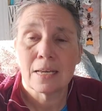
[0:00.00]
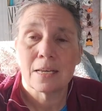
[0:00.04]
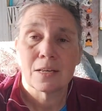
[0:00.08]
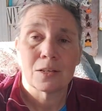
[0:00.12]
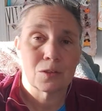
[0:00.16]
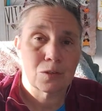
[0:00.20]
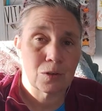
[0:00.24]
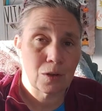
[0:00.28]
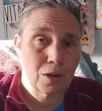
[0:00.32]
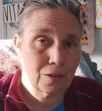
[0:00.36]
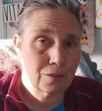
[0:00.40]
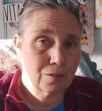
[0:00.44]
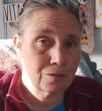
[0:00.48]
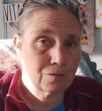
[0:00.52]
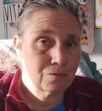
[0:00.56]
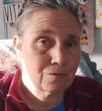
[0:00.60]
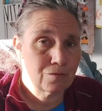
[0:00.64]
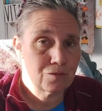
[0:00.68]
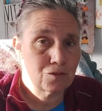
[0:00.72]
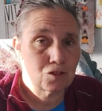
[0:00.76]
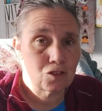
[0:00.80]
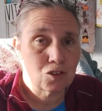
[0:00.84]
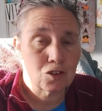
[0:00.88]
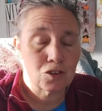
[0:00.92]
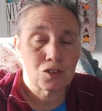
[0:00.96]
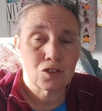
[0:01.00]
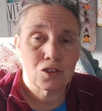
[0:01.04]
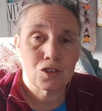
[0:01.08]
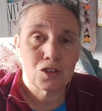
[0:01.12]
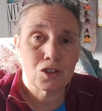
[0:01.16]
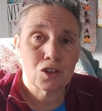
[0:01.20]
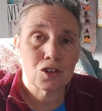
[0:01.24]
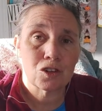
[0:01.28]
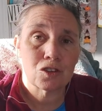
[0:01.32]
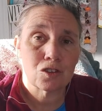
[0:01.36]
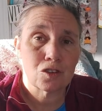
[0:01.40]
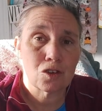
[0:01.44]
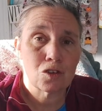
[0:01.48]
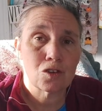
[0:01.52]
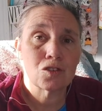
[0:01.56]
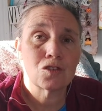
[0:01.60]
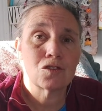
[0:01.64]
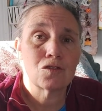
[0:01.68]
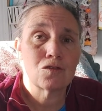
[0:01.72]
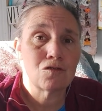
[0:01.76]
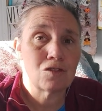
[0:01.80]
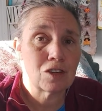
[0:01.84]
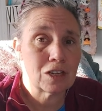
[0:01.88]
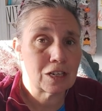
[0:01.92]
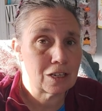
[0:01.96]
So I'll insert
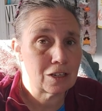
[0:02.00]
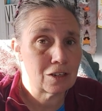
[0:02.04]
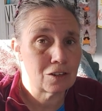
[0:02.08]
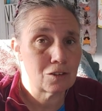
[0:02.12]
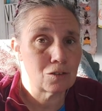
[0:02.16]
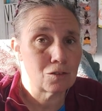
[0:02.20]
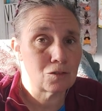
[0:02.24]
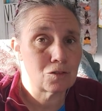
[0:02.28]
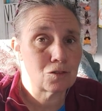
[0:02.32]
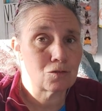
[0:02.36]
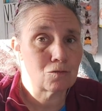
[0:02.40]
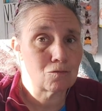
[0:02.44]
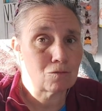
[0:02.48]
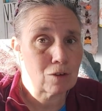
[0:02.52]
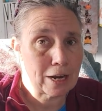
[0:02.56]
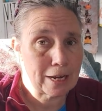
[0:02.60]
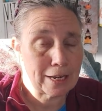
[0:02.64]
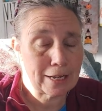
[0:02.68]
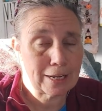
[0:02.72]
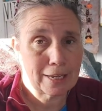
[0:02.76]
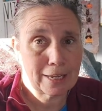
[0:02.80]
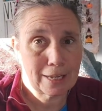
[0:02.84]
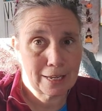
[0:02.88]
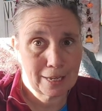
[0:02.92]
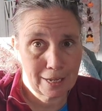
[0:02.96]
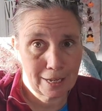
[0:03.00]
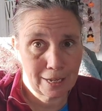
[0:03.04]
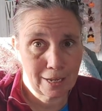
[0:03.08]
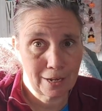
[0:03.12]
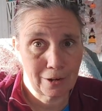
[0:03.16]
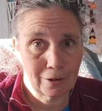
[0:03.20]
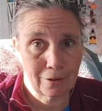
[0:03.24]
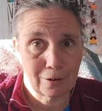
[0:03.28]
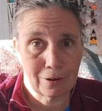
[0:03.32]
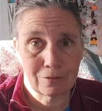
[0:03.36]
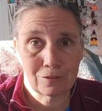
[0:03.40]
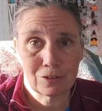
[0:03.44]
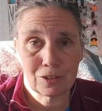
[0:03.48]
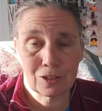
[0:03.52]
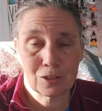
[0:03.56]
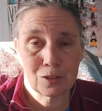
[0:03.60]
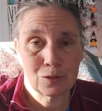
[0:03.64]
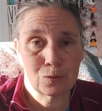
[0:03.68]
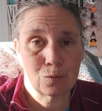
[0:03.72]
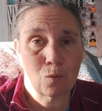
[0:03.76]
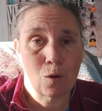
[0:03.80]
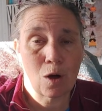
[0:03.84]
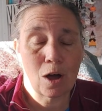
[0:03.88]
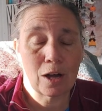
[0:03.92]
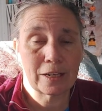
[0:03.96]
those videos right here of
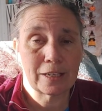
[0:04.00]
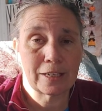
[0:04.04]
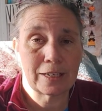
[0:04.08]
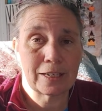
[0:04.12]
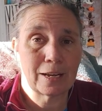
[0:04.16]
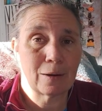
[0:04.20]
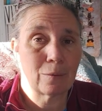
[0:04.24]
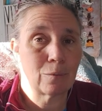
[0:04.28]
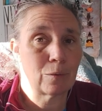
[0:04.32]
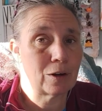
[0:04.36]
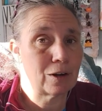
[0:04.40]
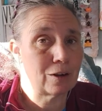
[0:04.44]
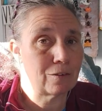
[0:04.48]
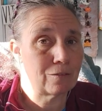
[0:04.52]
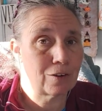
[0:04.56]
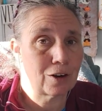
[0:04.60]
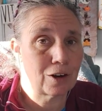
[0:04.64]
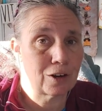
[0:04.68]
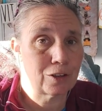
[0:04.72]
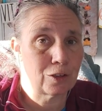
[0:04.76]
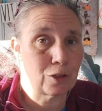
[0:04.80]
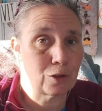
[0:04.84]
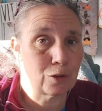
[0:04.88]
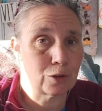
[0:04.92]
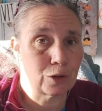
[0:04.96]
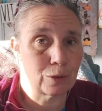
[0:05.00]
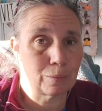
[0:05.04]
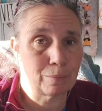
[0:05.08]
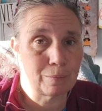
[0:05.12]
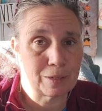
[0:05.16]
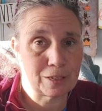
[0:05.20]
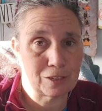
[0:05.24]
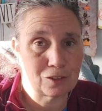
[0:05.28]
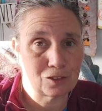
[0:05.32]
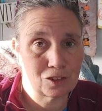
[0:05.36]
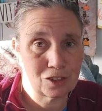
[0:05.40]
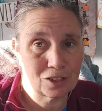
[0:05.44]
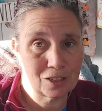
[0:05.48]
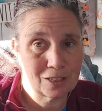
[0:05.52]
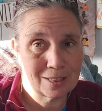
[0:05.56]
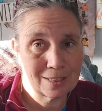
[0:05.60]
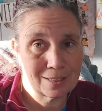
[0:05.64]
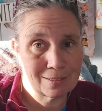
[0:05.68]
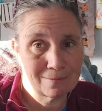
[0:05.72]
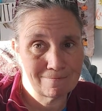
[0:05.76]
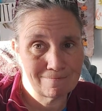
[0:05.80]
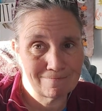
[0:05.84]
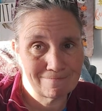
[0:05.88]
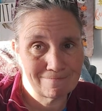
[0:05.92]
just walking at one of our local beaches.